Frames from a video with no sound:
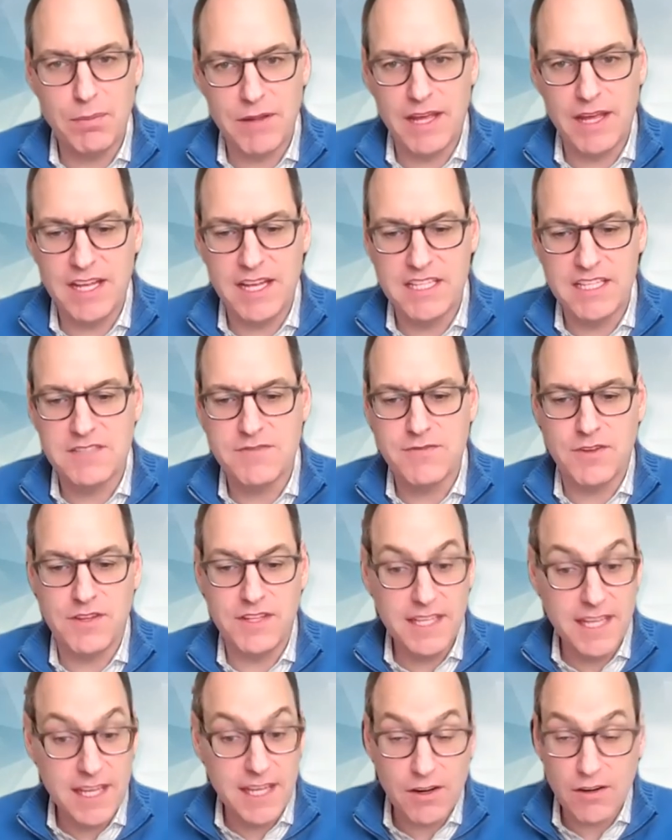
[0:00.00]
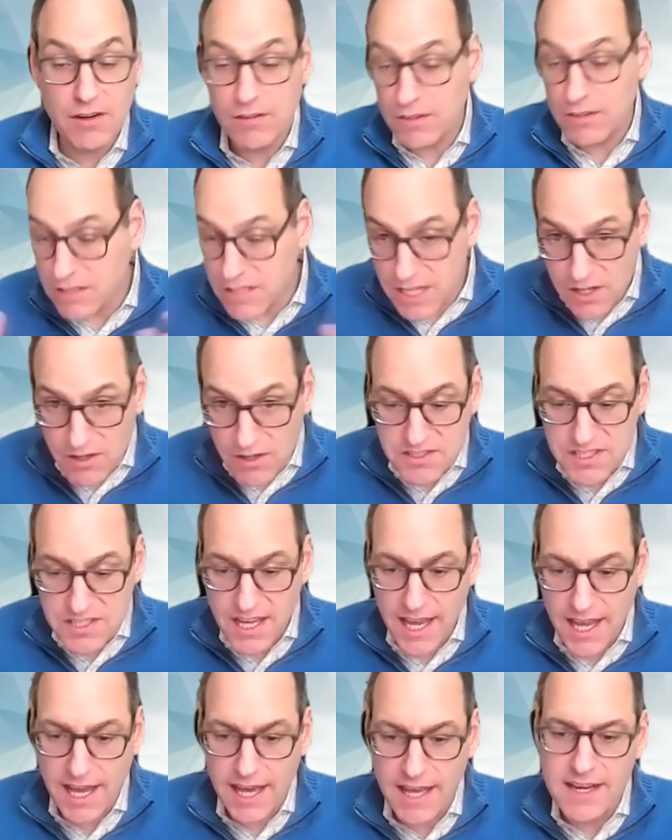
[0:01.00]
plans for the year or years
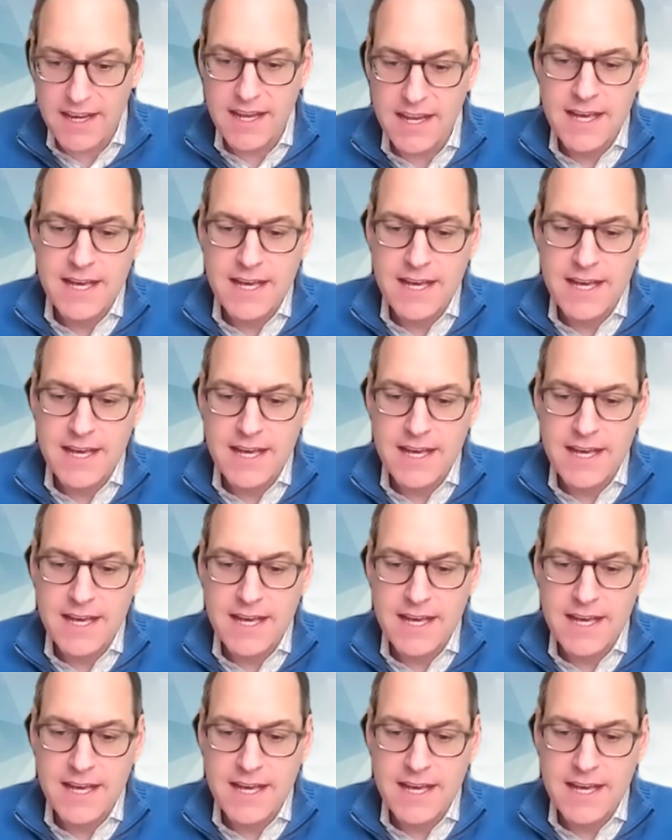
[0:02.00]
ahead,